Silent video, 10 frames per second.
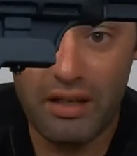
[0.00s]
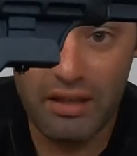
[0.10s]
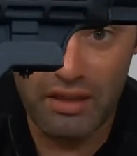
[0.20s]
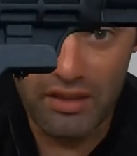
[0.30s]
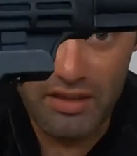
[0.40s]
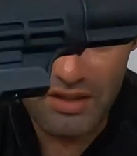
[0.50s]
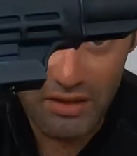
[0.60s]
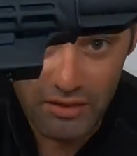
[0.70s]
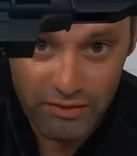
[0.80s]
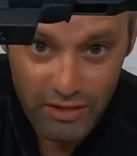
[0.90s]
This
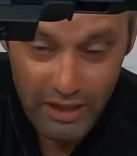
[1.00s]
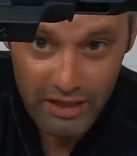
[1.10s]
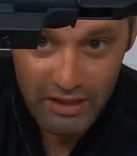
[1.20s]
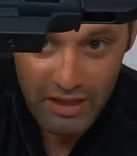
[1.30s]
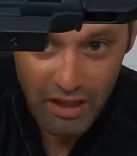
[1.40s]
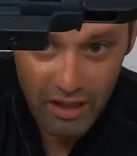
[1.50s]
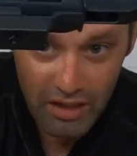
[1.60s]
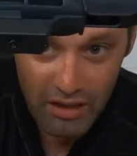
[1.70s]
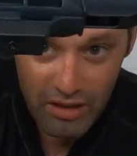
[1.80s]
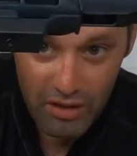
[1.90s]
little freaking nut
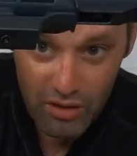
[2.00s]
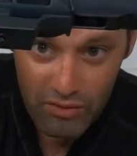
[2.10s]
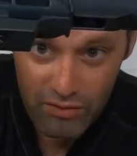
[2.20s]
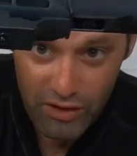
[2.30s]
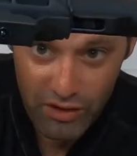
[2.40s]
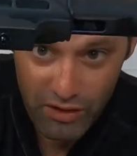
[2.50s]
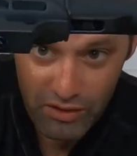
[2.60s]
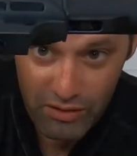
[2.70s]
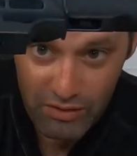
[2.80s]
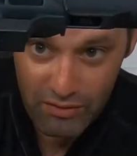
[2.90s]
for your
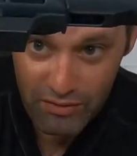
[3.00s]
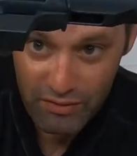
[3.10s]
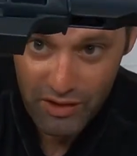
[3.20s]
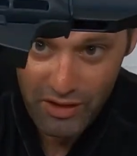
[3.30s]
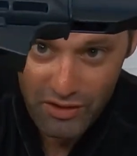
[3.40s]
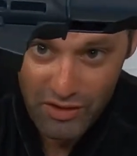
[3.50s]
for your